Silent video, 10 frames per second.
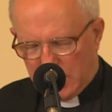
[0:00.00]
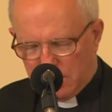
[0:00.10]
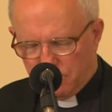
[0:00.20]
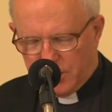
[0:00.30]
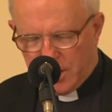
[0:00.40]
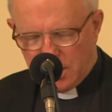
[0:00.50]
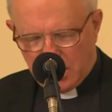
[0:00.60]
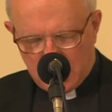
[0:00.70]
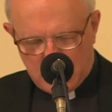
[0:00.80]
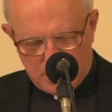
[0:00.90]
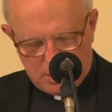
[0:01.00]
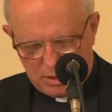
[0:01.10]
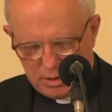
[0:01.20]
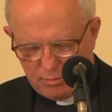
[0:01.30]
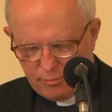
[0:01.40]
I'll
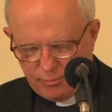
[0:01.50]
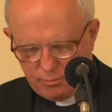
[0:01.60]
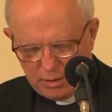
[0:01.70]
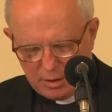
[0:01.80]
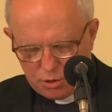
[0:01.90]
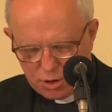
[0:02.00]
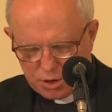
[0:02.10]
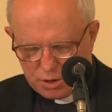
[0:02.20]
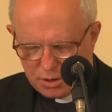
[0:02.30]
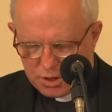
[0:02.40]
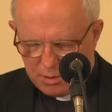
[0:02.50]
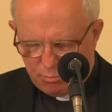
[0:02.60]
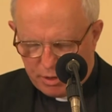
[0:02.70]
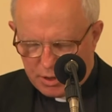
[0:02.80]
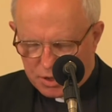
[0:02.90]
just
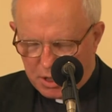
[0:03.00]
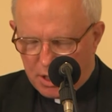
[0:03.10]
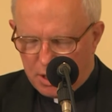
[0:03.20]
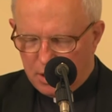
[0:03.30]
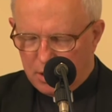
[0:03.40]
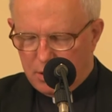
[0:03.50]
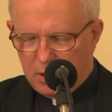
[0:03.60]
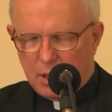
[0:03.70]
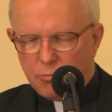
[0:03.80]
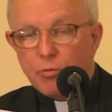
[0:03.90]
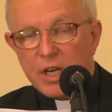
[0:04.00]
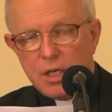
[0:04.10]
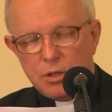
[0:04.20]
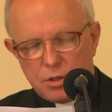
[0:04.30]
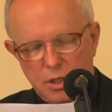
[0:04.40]
simply say, I'll
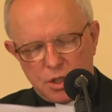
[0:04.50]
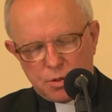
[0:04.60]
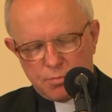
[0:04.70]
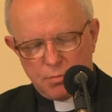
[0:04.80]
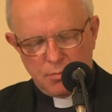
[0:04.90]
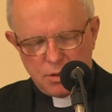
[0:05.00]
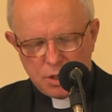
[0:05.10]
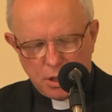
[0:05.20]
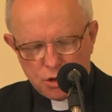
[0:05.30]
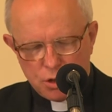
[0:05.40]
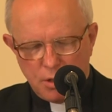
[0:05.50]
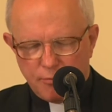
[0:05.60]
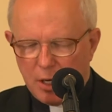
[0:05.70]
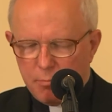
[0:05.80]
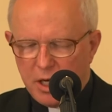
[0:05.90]
read this section
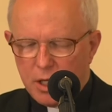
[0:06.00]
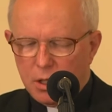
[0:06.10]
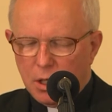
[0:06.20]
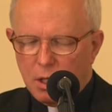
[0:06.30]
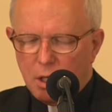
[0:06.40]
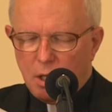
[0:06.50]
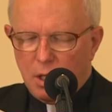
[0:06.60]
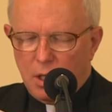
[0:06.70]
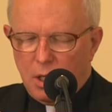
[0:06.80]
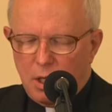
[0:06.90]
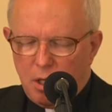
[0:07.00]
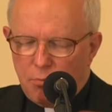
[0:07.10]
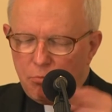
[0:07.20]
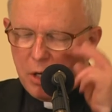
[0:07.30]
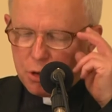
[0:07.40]
if I may.
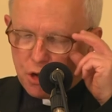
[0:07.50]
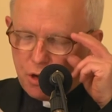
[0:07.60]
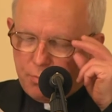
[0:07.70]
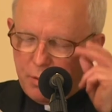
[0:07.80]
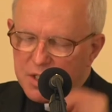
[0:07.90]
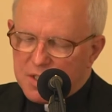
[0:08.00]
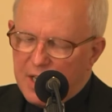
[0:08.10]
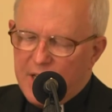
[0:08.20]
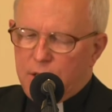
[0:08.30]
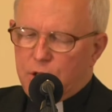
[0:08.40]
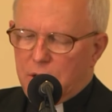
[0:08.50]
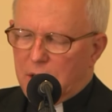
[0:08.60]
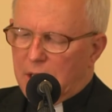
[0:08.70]
Much could be said